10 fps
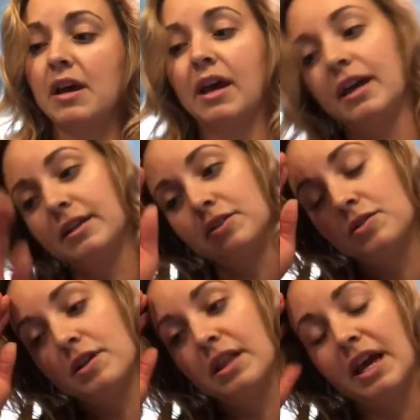and
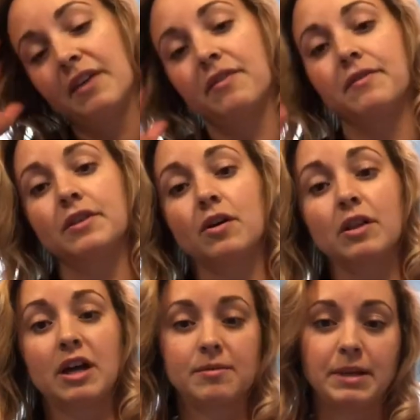due to life, even though a
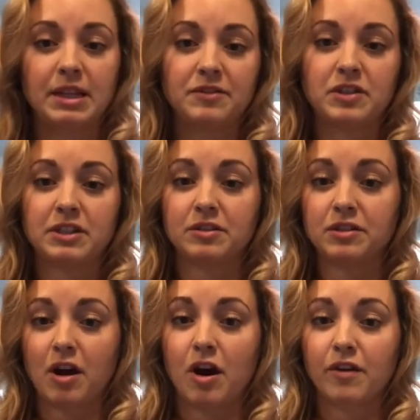lot of my life
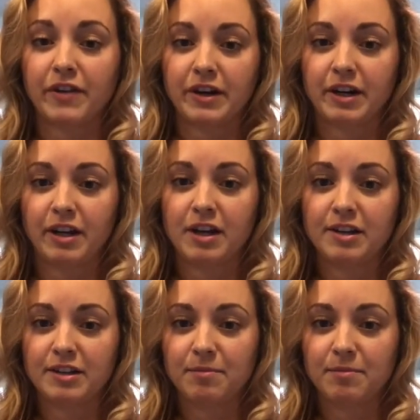stressors are very